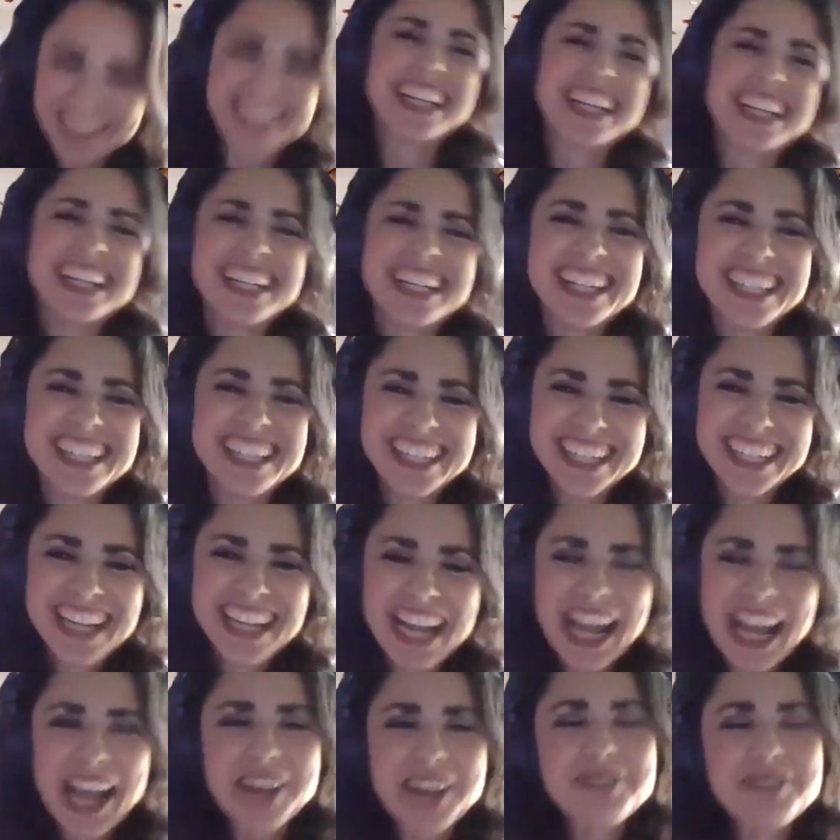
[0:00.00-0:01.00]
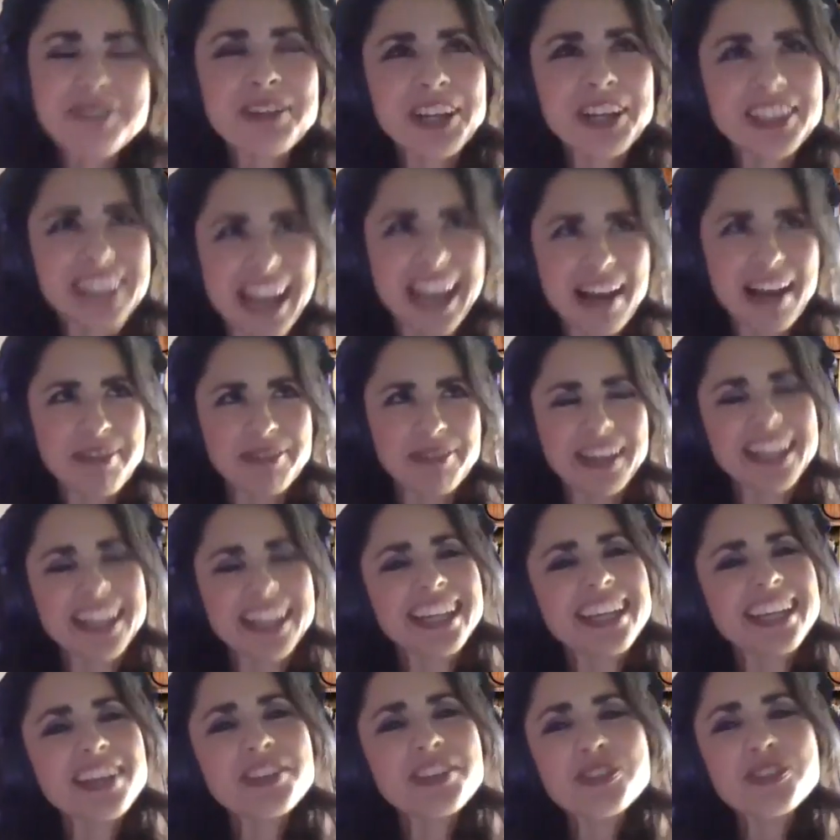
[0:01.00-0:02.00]
and we're laughing.
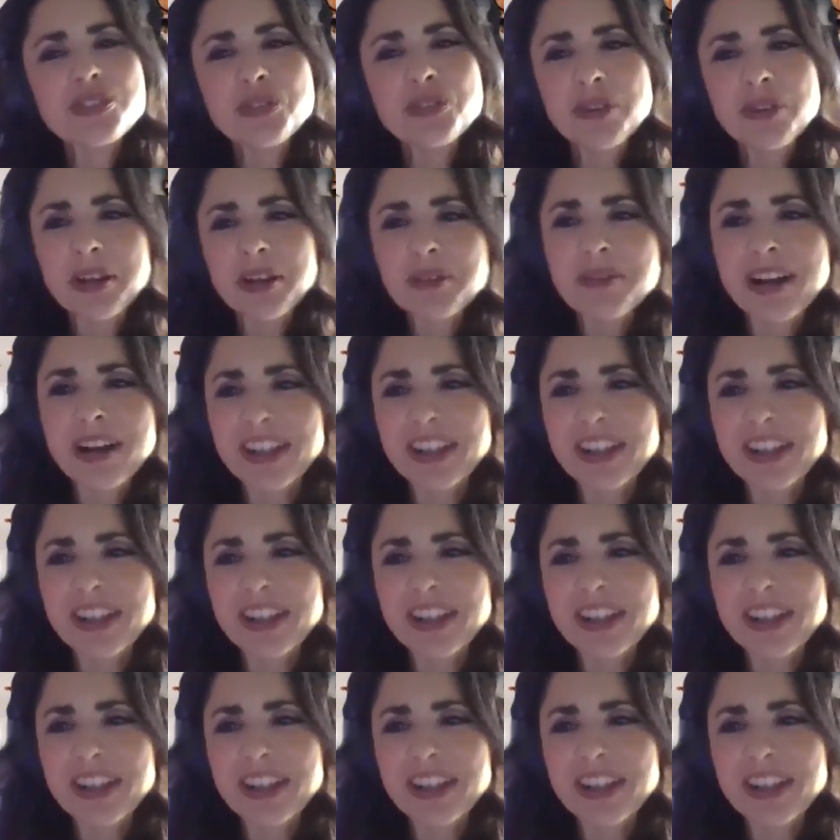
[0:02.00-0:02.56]
He is doing well.